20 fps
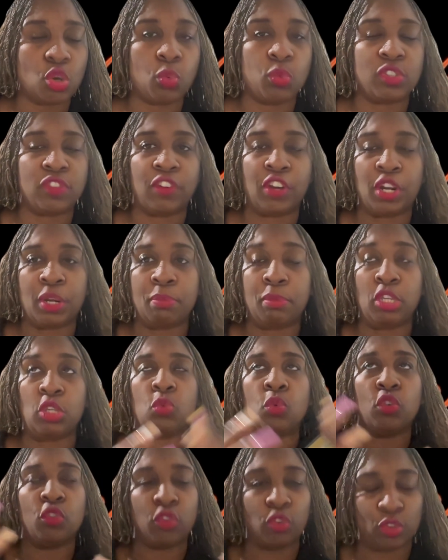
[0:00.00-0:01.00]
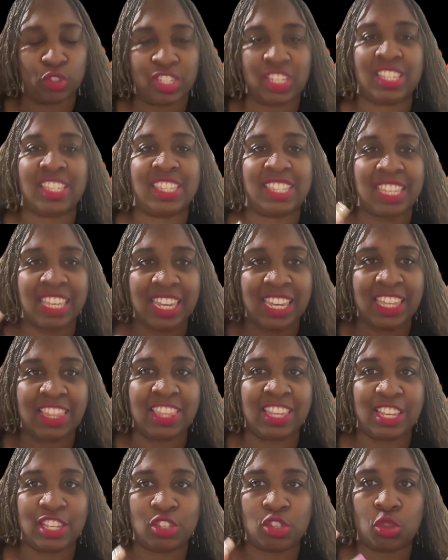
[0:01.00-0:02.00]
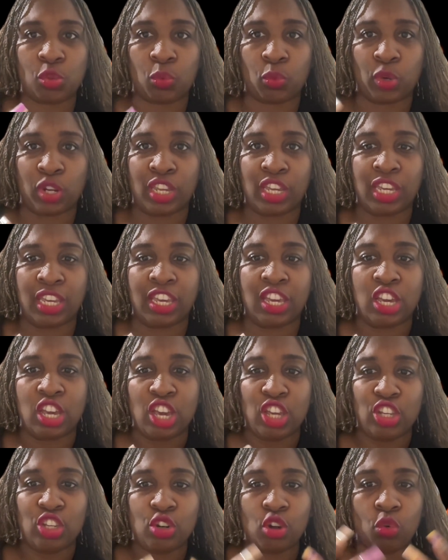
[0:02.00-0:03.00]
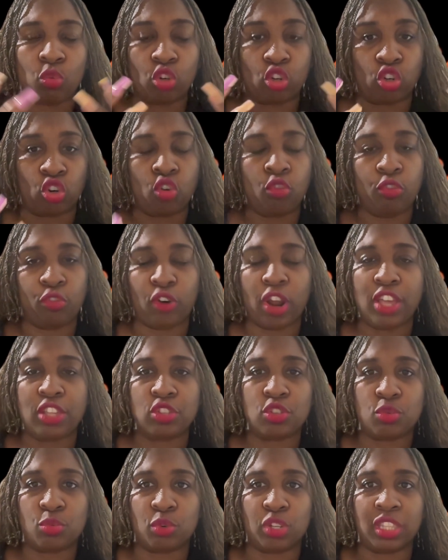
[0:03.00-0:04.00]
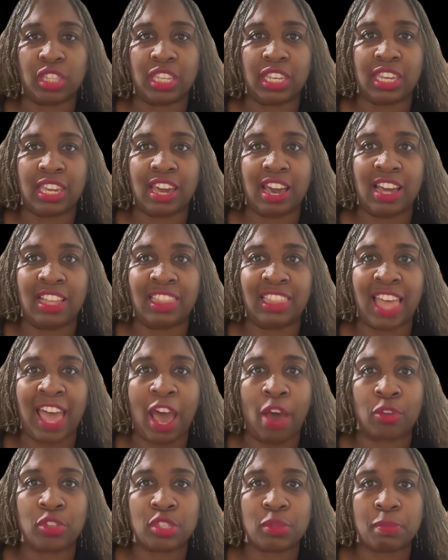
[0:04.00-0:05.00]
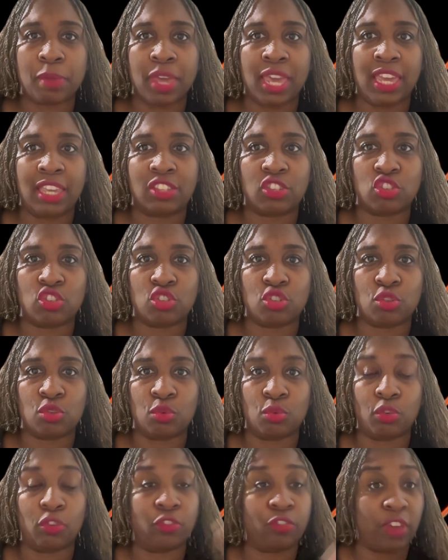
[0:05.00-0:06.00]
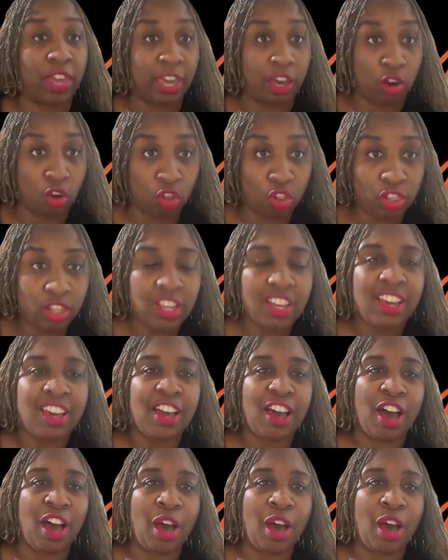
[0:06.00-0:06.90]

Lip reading: And so it was very beautiful to see these three, girlfriends really allow space to fail,